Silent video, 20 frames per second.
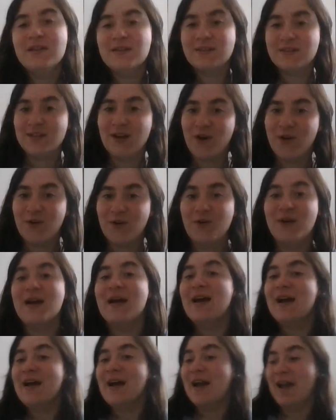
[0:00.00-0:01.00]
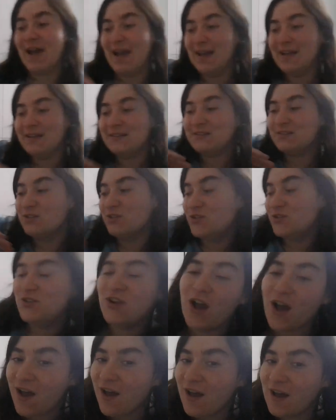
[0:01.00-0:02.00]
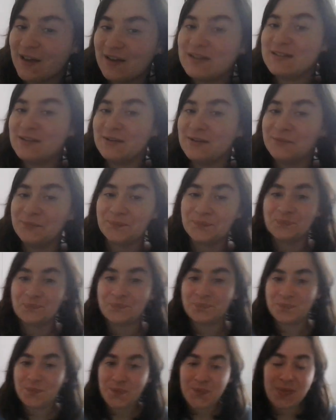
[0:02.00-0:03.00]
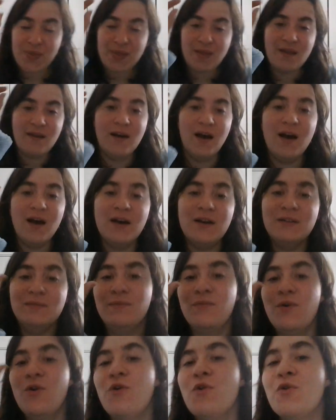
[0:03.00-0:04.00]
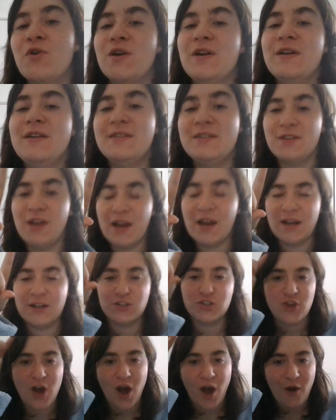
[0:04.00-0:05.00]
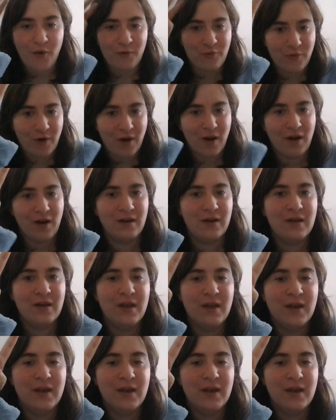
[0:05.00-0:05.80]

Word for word: So it's not um, Horus and it's not Ra.